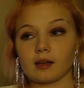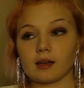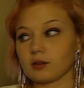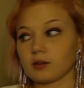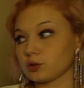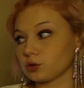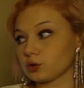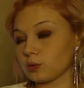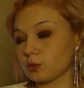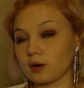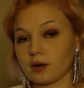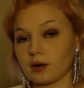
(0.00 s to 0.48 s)

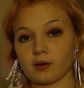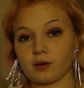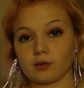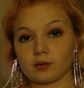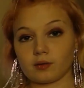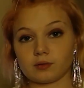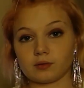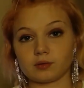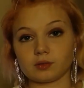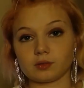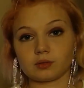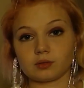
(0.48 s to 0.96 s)
throughout
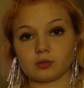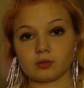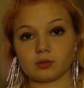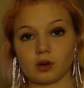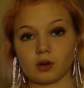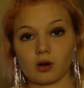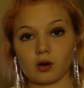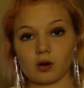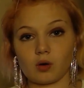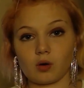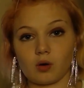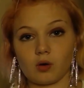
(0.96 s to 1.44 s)

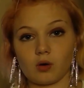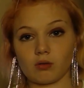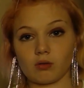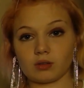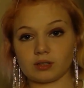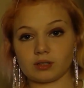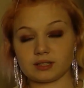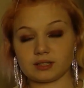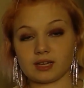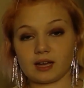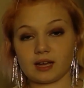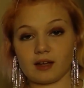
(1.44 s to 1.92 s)
her whole
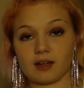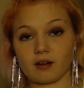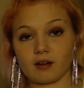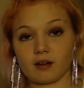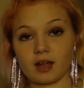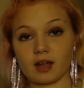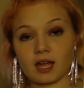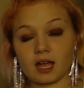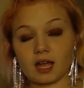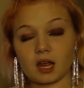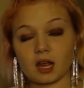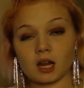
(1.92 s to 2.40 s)
entire
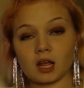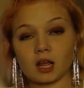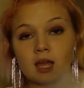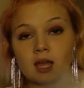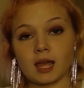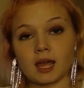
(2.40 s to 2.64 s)
head.